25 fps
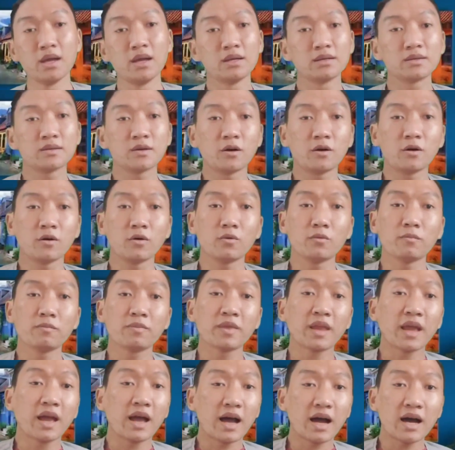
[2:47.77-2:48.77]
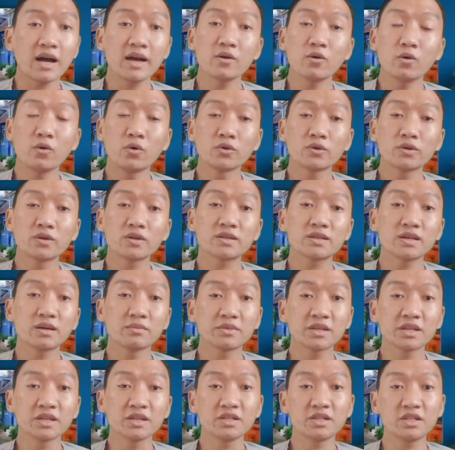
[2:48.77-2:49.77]
So I ordered
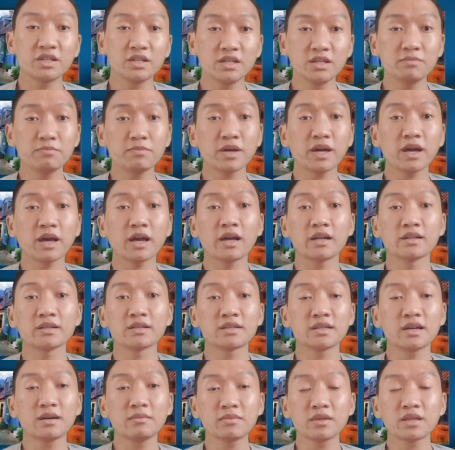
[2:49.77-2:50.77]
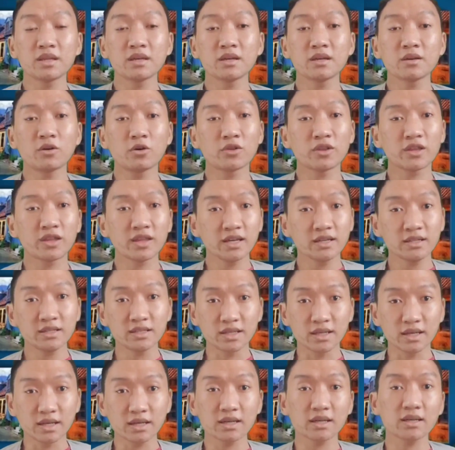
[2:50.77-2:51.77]
something cheap and something
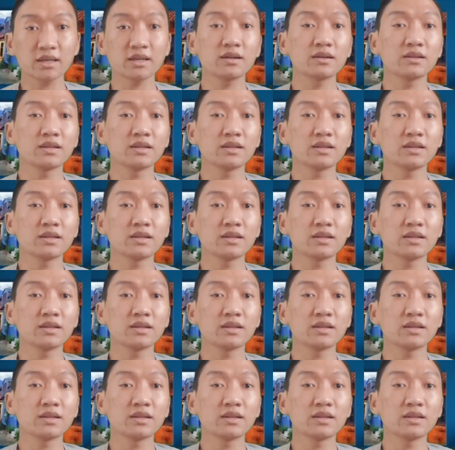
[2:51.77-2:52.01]
authentic